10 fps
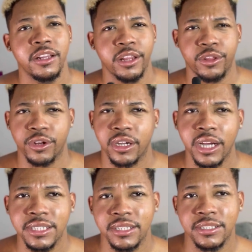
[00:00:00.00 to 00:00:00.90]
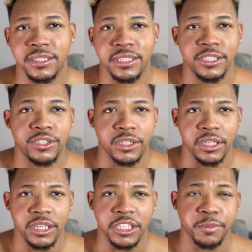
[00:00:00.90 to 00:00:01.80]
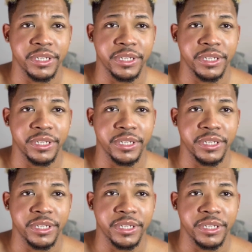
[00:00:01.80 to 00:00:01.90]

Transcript: that their content is essentially leaked?